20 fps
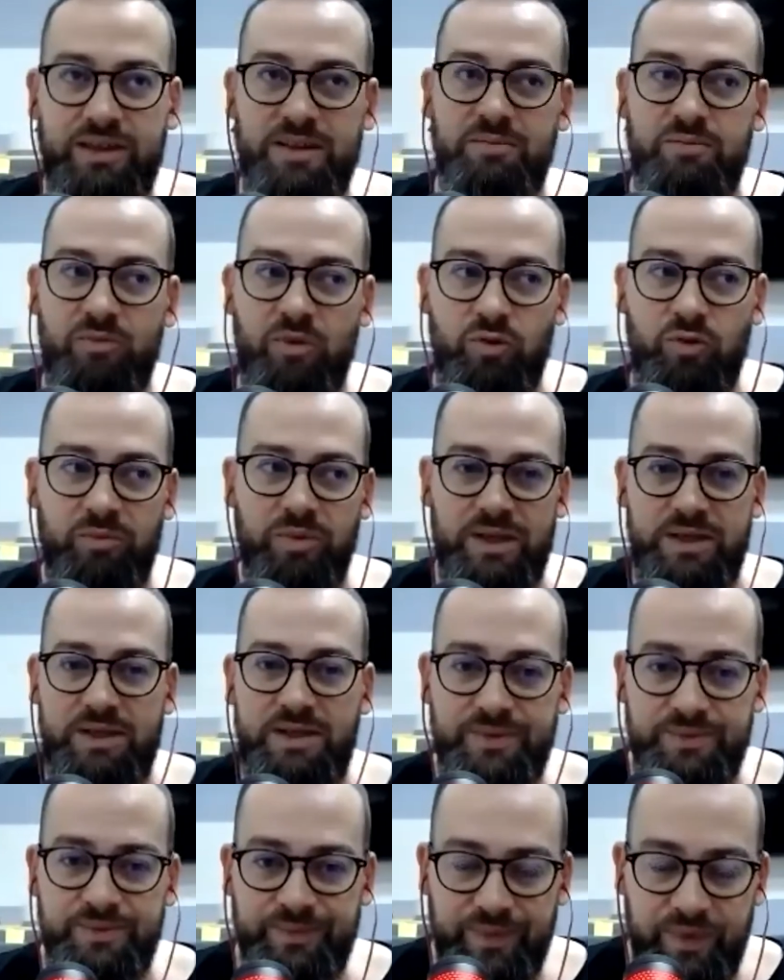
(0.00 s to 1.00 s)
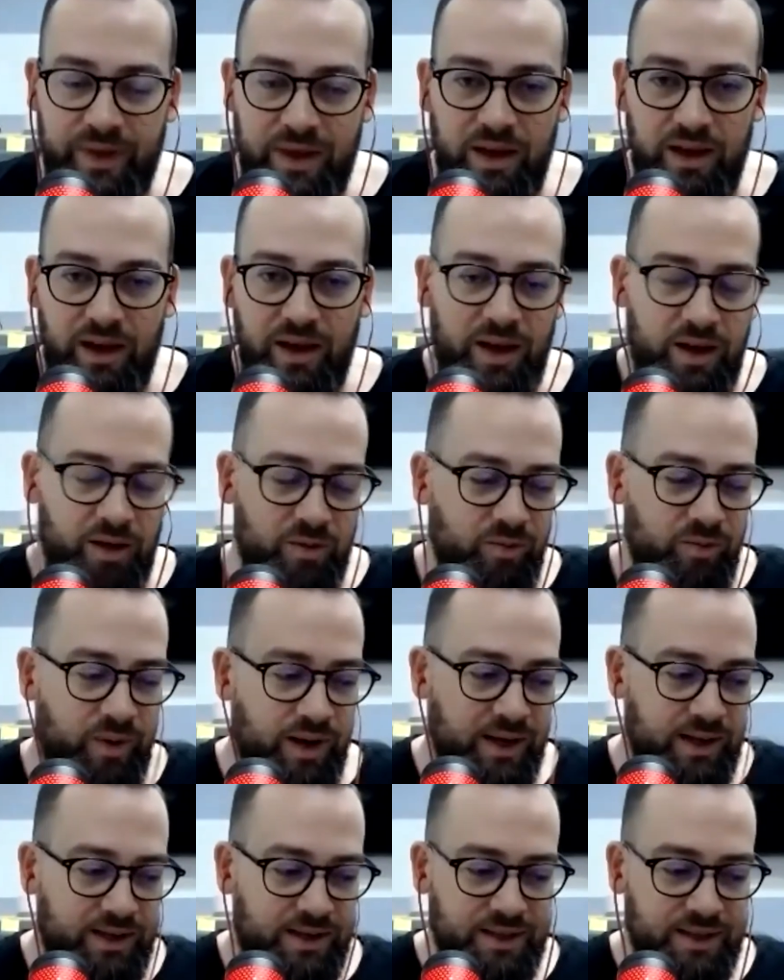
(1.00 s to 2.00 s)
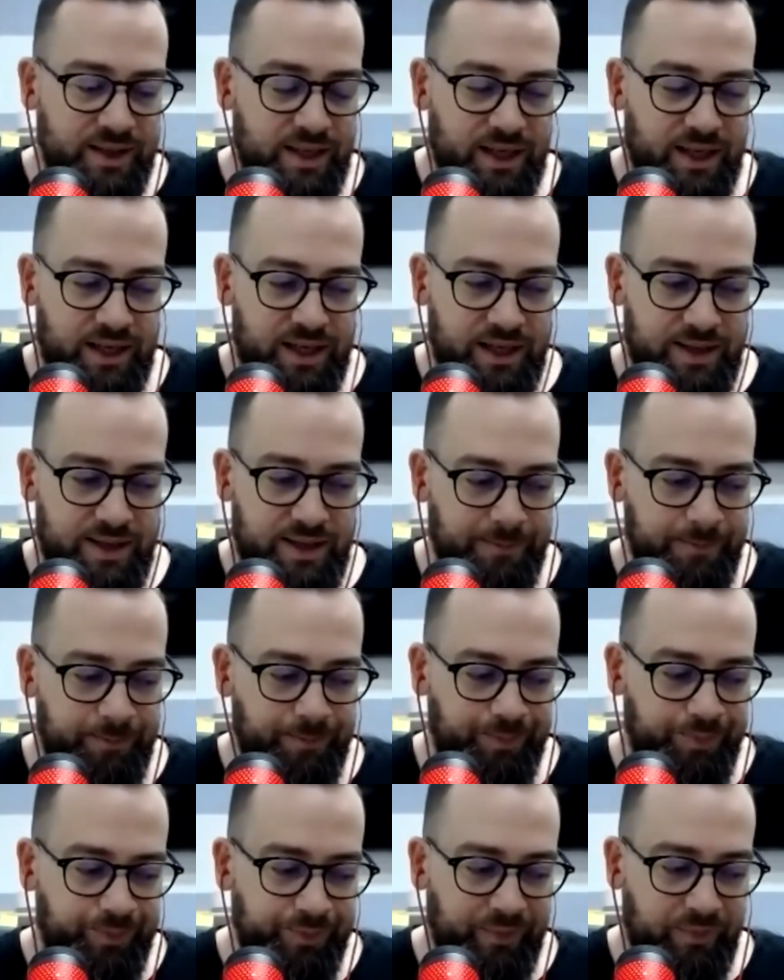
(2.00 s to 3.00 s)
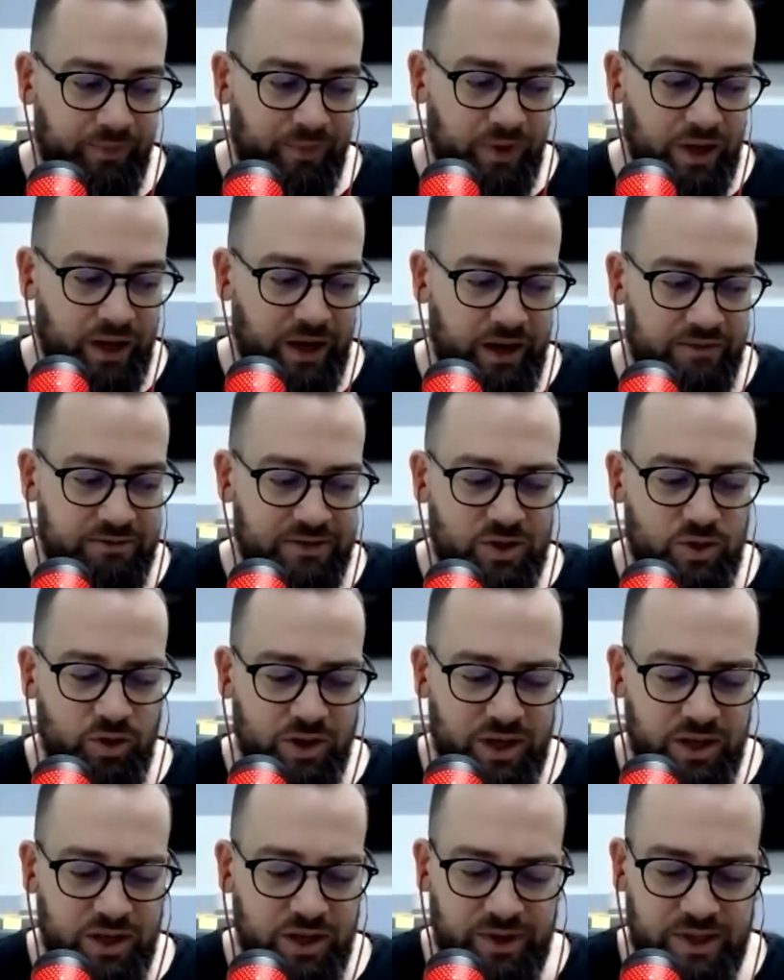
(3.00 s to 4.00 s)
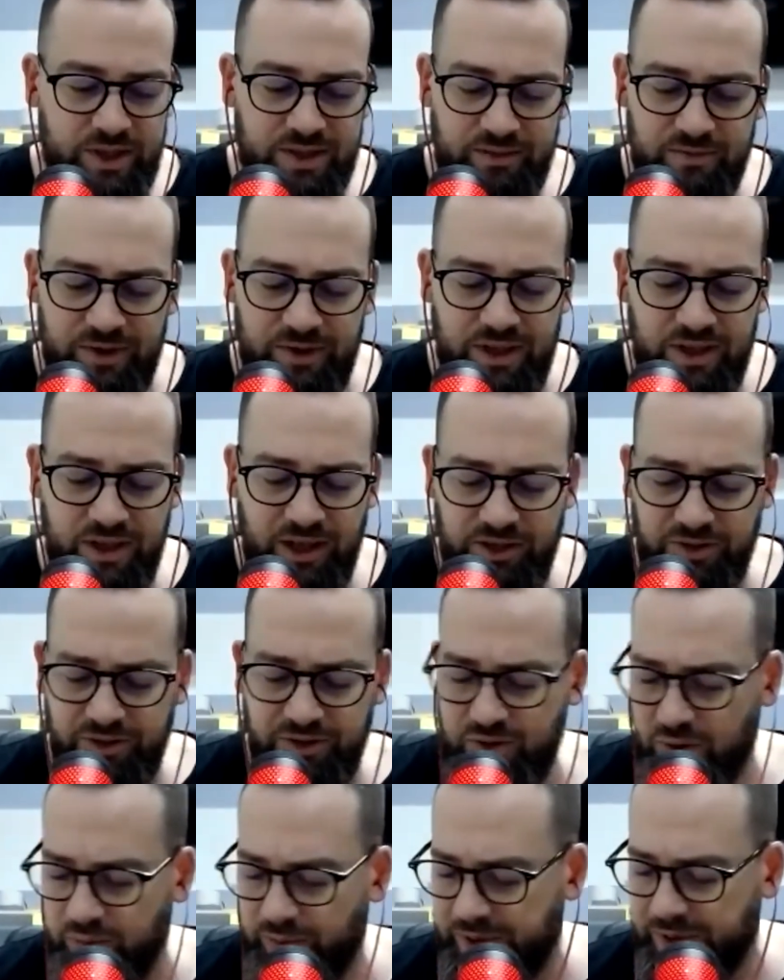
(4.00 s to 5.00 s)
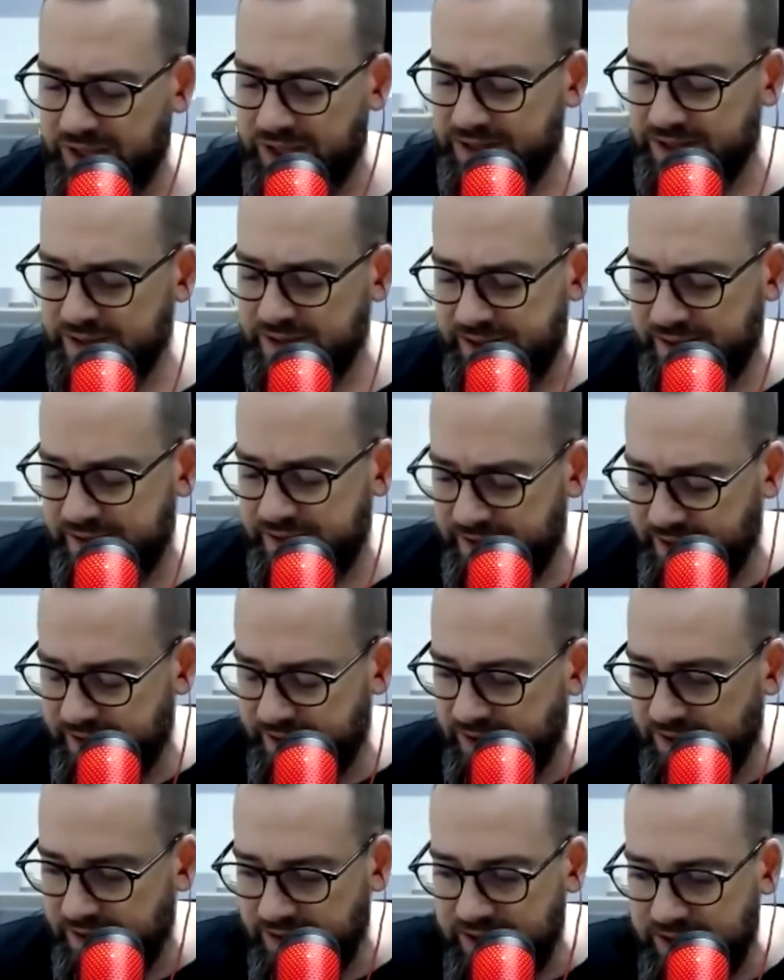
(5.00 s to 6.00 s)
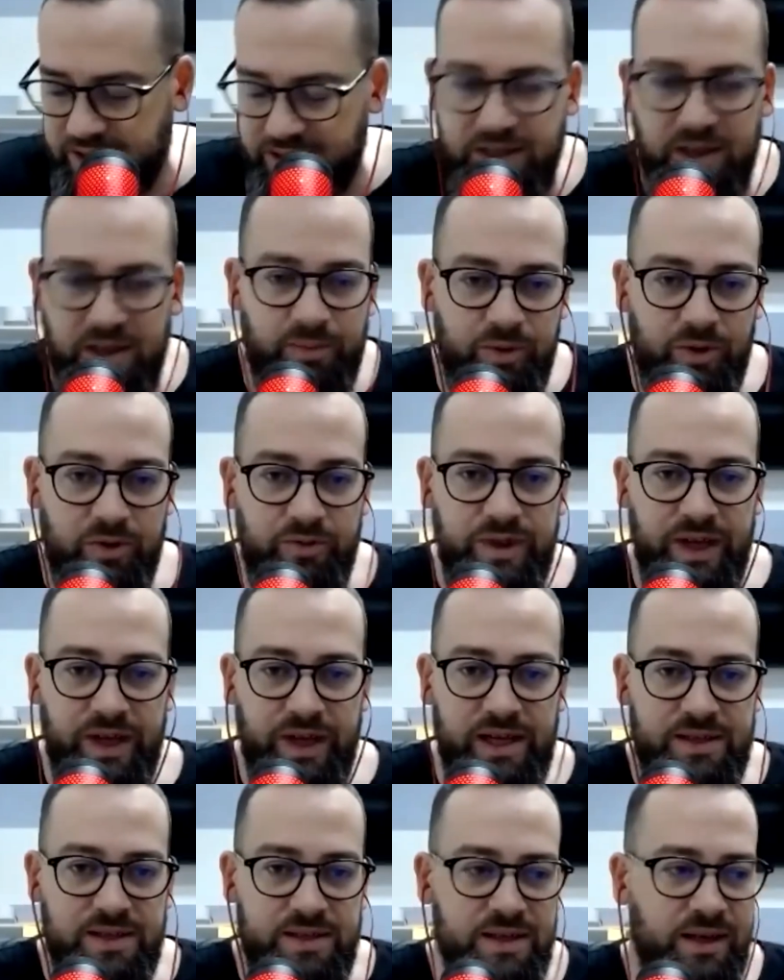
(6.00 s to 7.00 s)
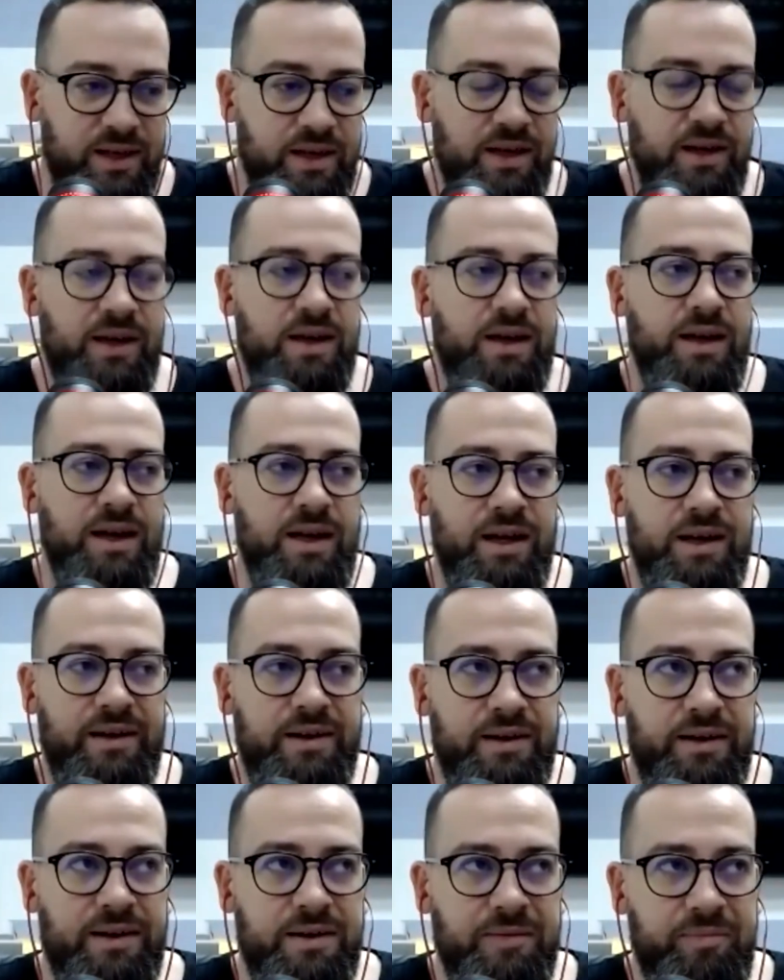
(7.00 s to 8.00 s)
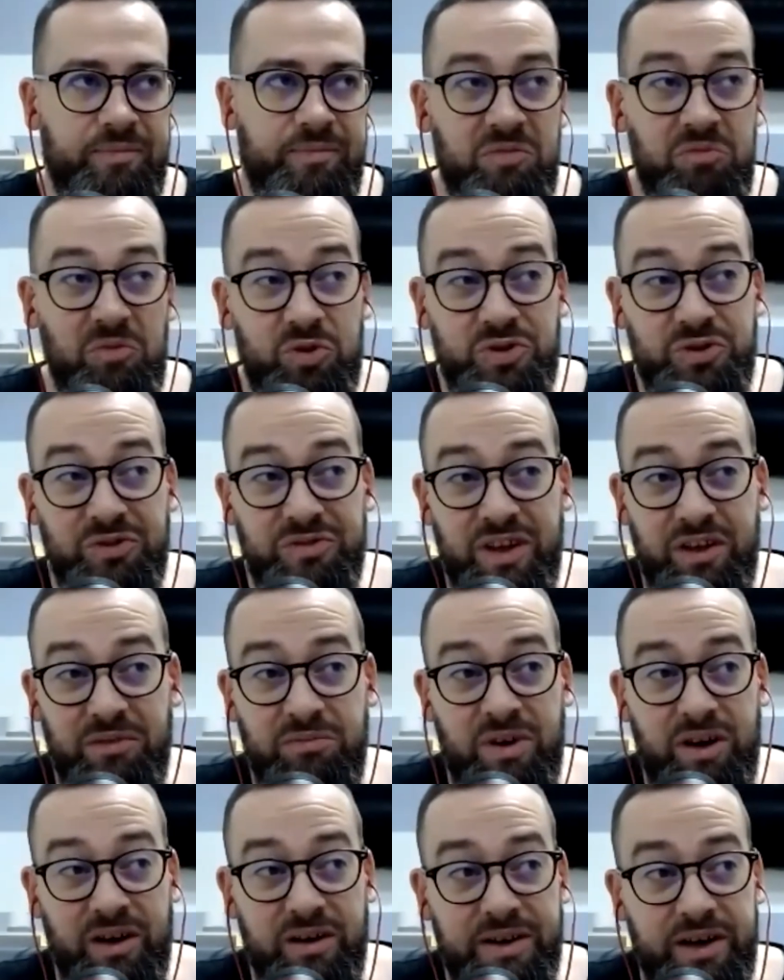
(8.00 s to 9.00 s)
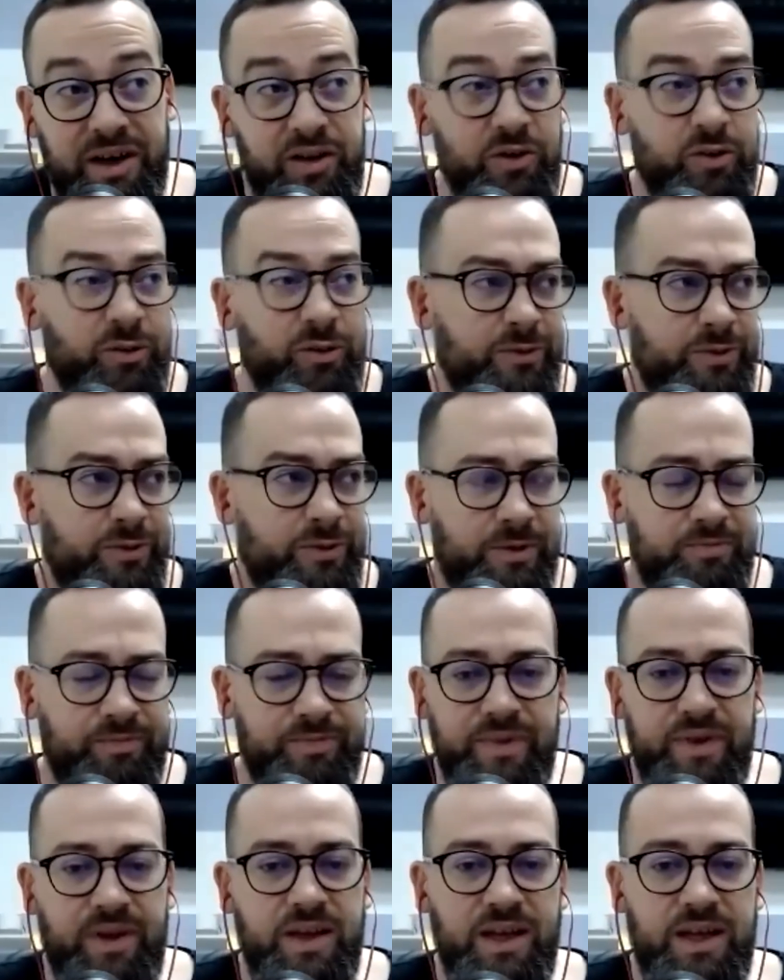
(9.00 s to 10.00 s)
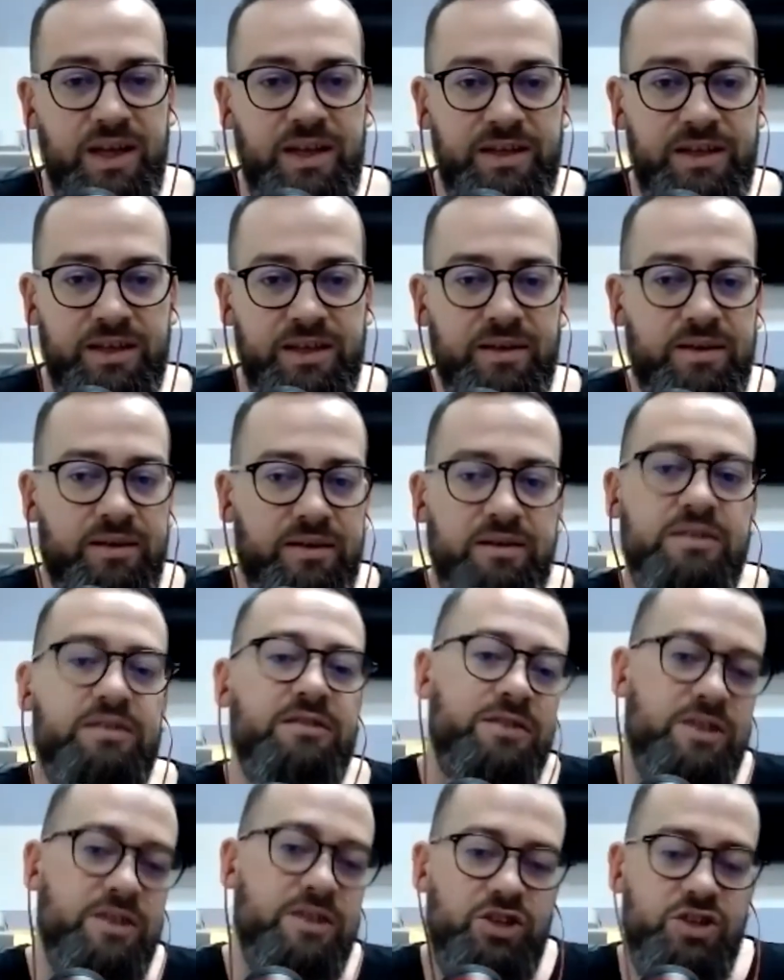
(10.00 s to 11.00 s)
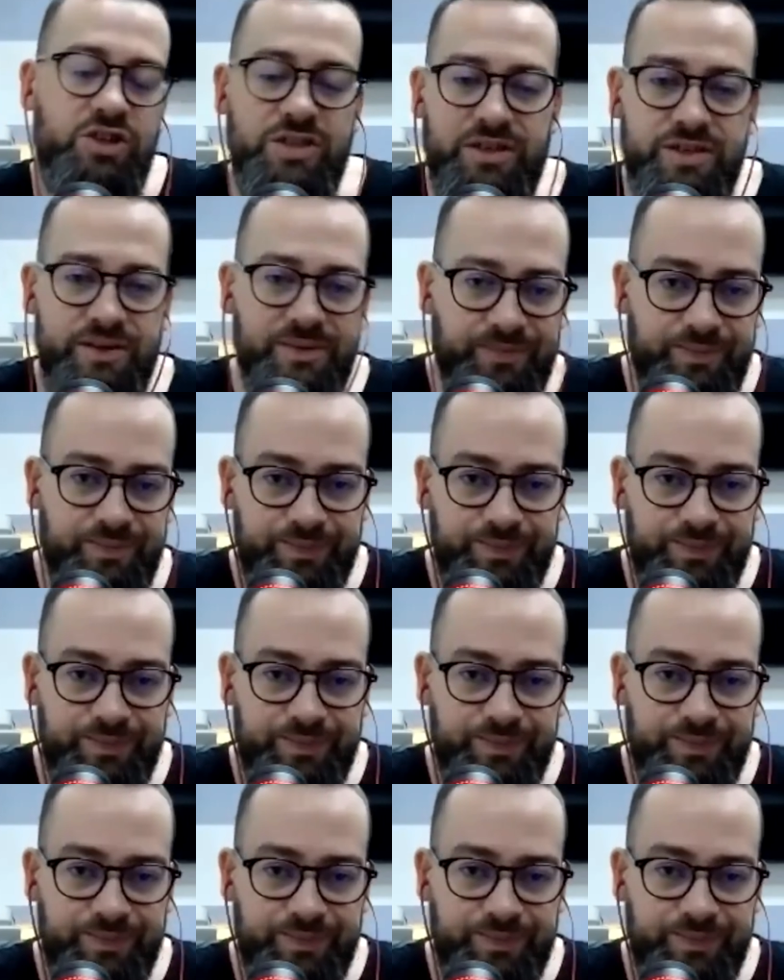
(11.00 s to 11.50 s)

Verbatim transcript: the movement, but um, when I was talking with with a lot of companies these these last couple of days, um, and most of them are kind of in the niches